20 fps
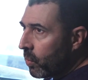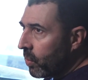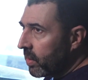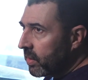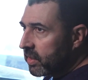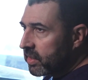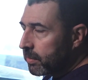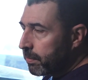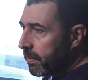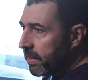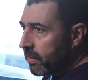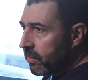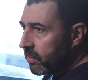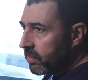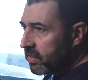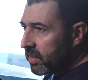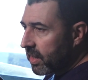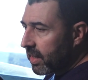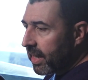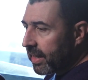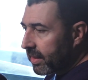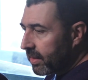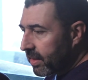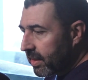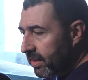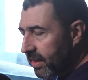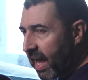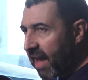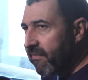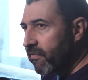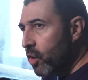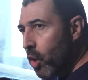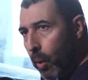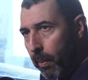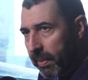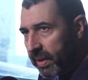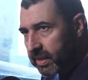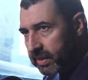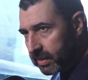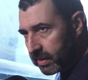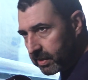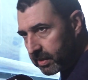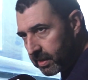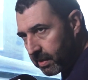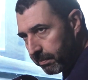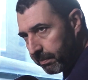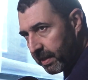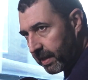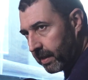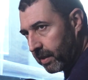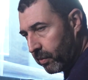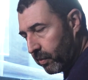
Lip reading: with speakers like they have no business competing